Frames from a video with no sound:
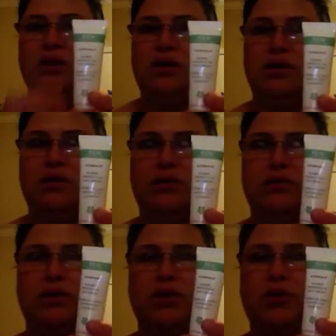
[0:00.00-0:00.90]
uh,
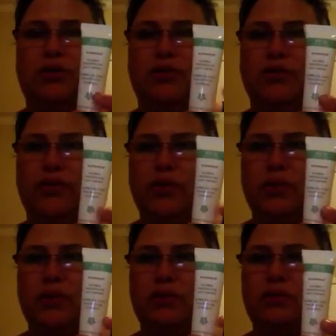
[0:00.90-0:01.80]
the Youthful
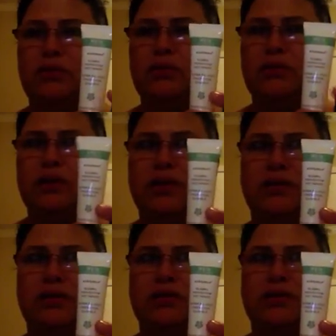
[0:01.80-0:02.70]
Firming like
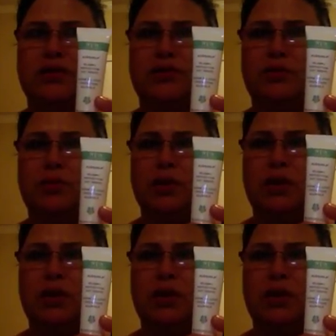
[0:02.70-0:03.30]
a serum,